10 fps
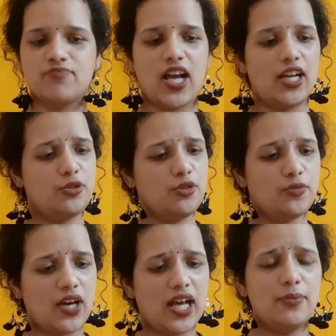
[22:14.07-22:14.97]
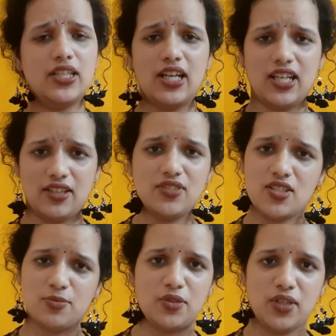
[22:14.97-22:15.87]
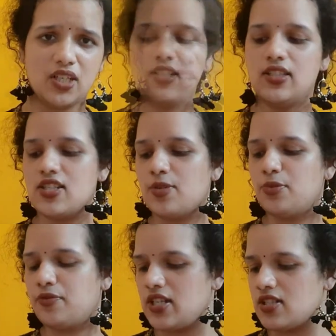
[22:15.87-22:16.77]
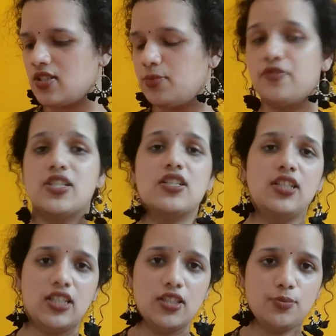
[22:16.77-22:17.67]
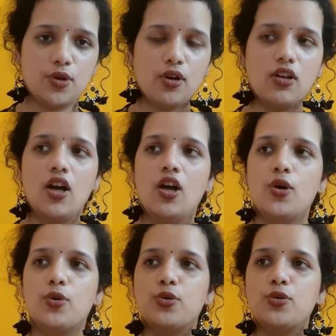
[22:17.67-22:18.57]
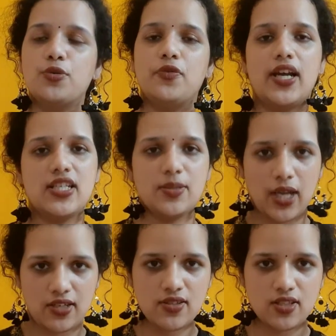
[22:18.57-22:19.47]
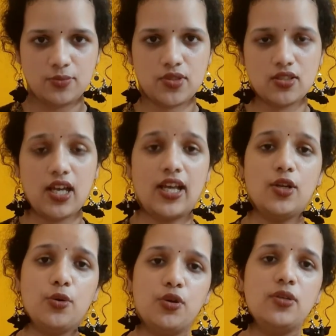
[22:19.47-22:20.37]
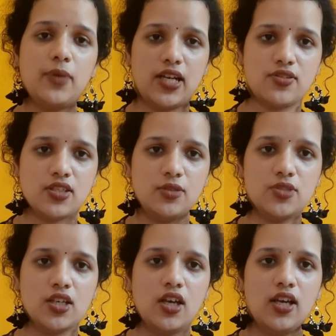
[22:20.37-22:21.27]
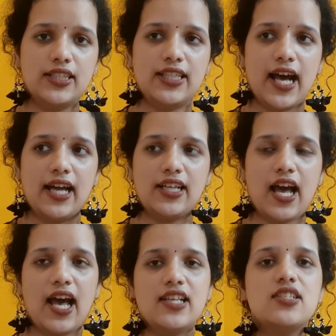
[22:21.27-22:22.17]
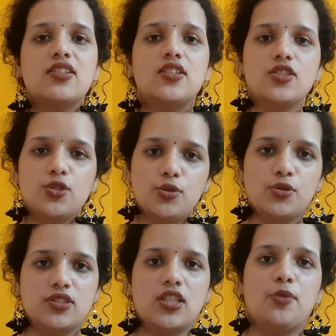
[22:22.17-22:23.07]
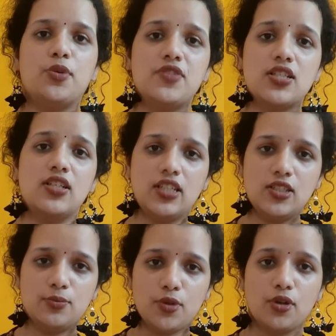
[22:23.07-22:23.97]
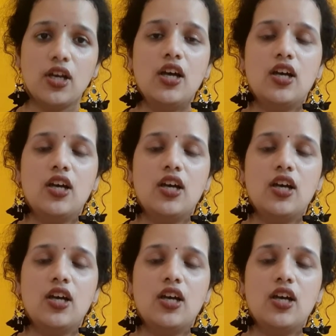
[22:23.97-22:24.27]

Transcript: I don't know why, but I left this midway thing. There is a professor, Professor Liedenbrock, who finds a manuscript, an old manuscript that has certain codes. Now, Professor Liedenbrock